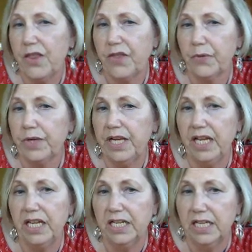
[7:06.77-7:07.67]

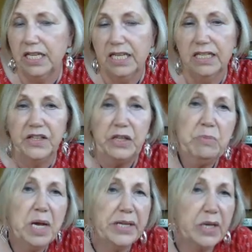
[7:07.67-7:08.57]
three. You
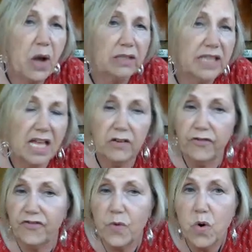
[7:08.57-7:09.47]
might have called that a
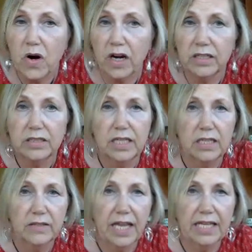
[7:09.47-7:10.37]
four.
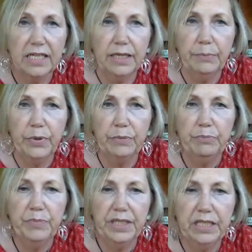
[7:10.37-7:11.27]
Okay, and I'd put
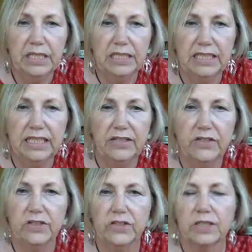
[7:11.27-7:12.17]

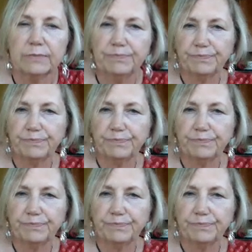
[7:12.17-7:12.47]
milliliters.